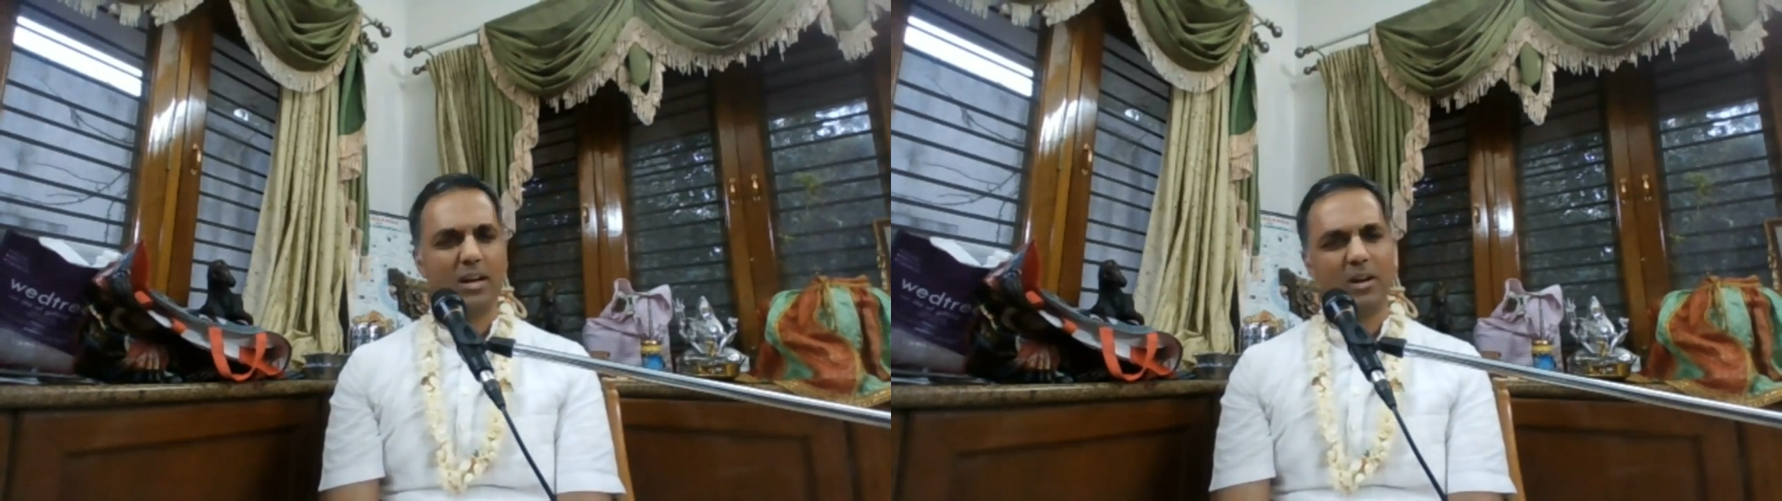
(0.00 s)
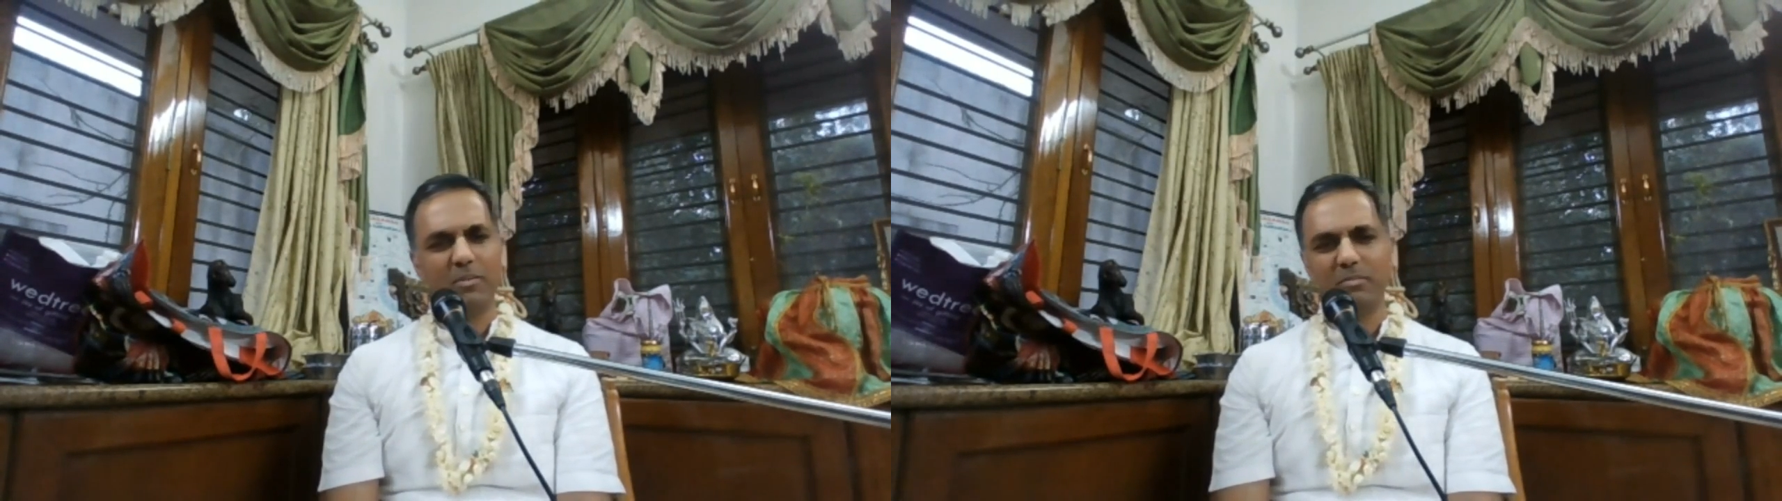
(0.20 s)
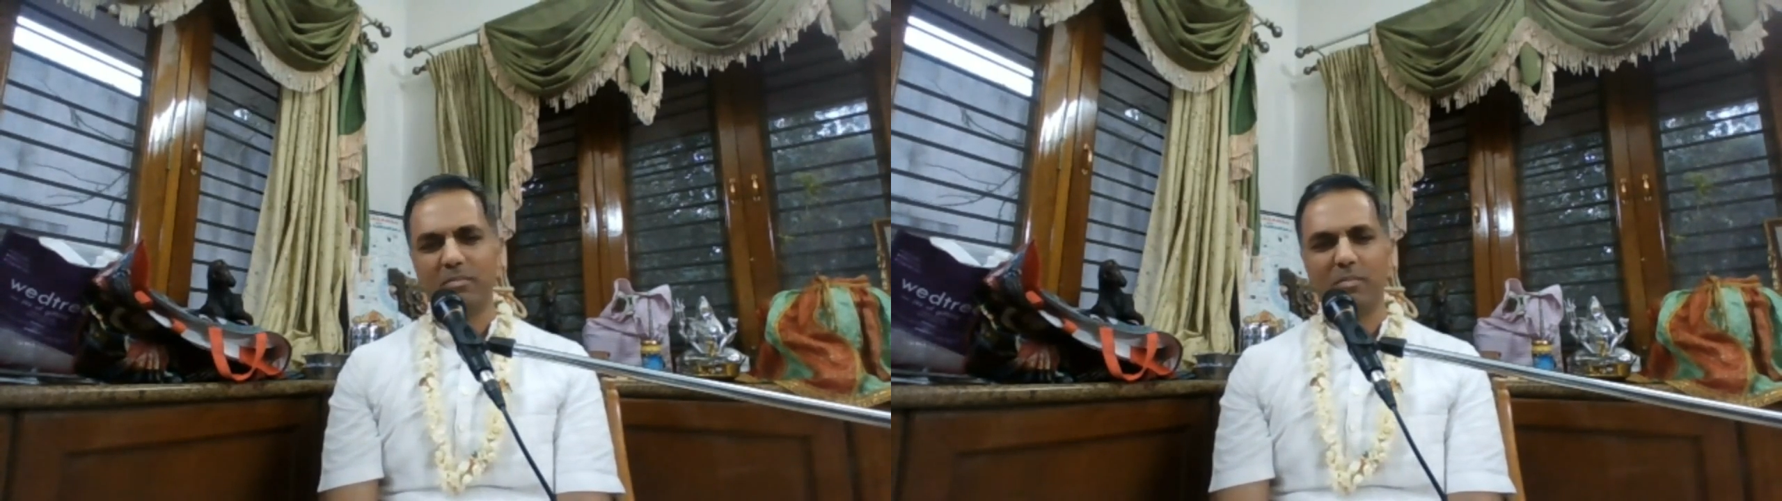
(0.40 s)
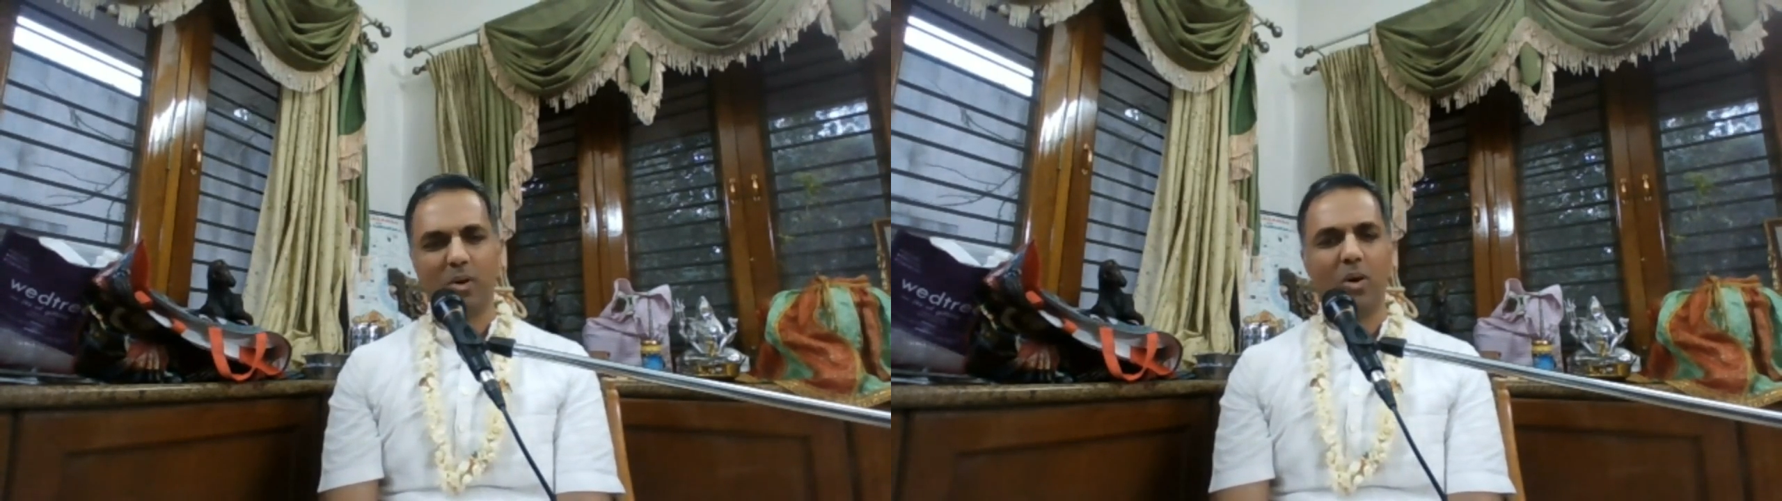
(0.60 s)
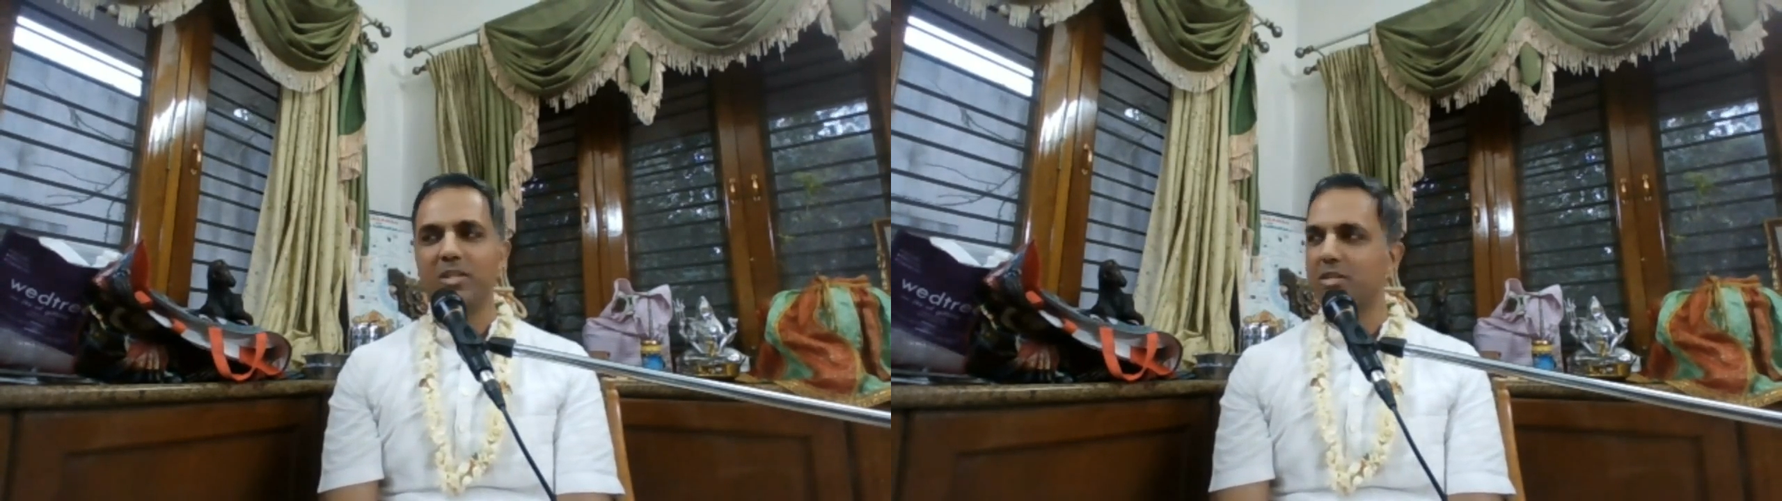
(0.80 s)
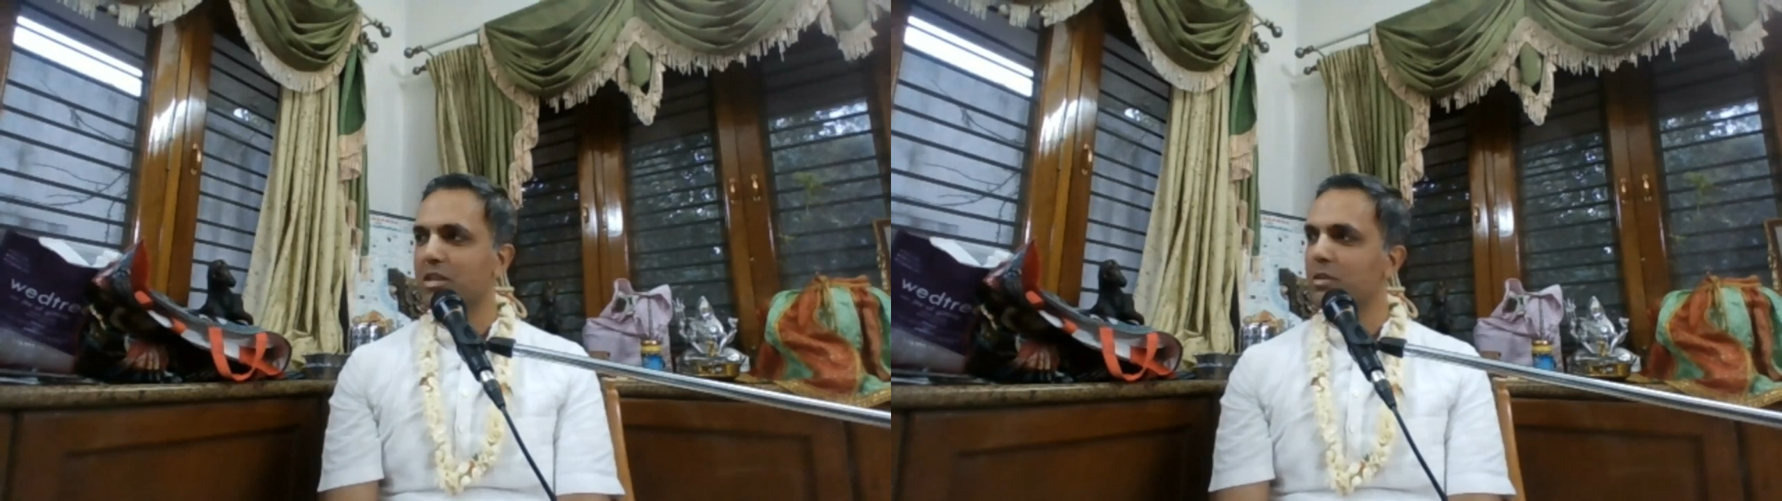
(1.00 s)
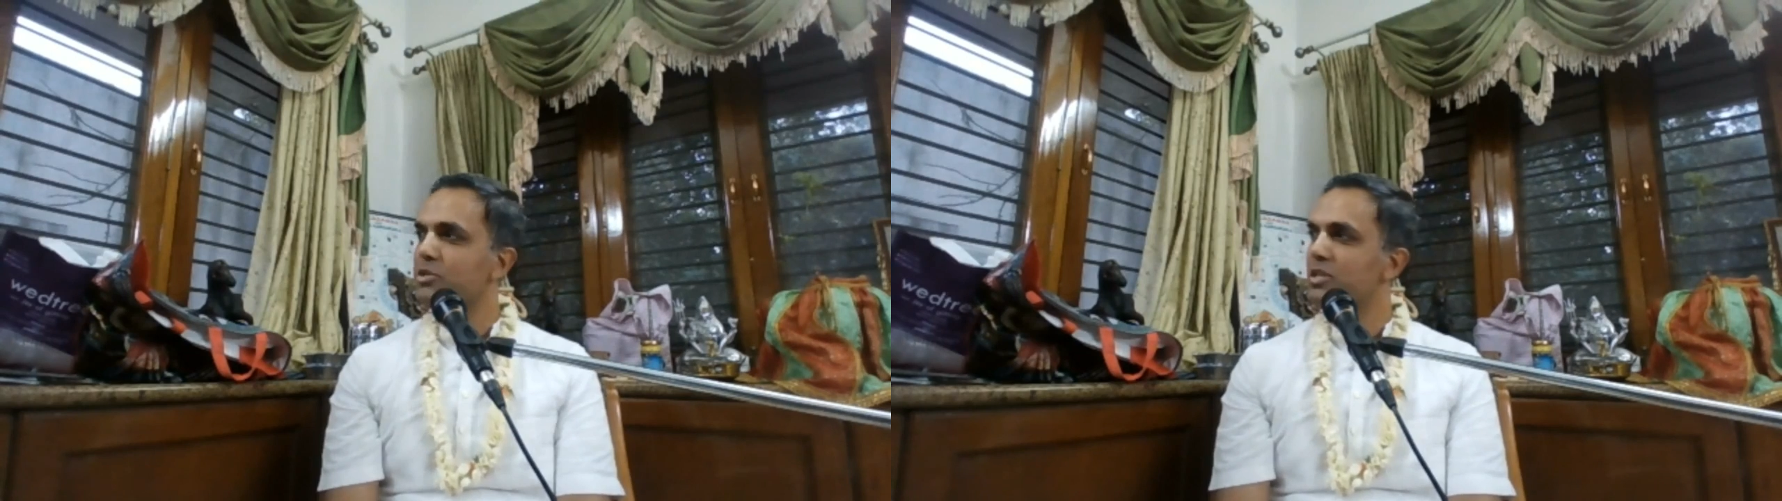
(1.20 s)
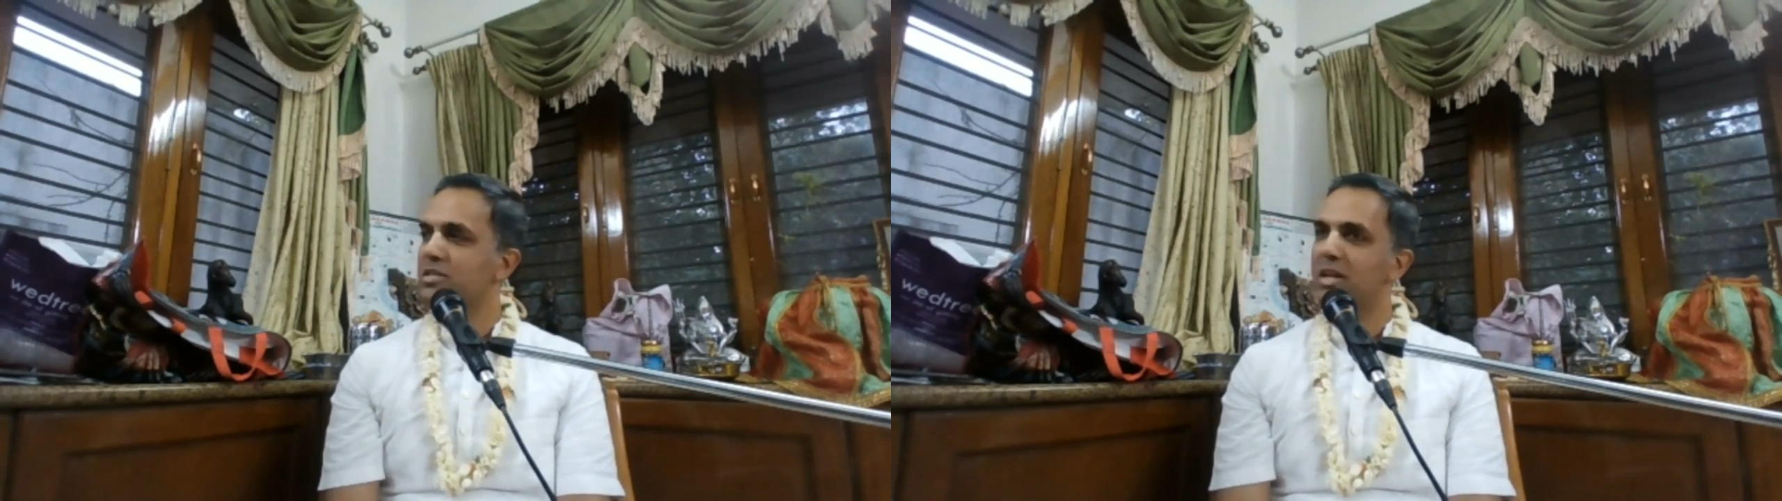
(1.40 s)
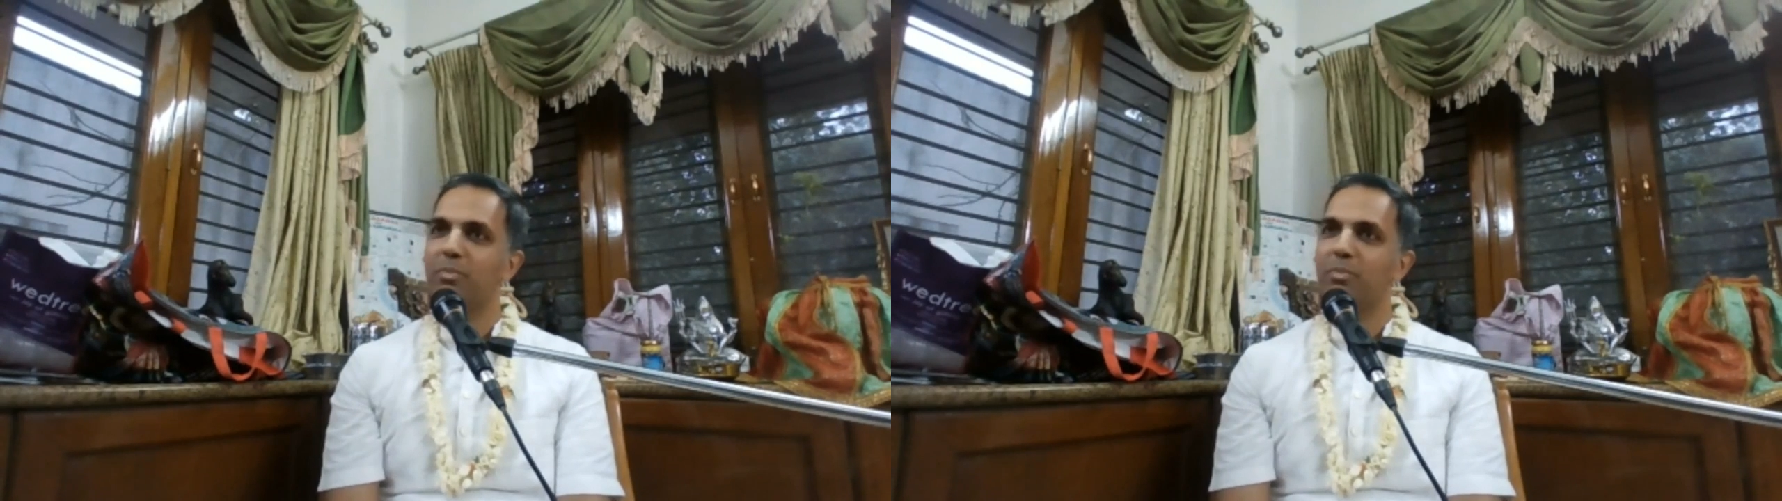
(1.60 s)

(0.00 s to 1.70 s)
Um, all the scriptures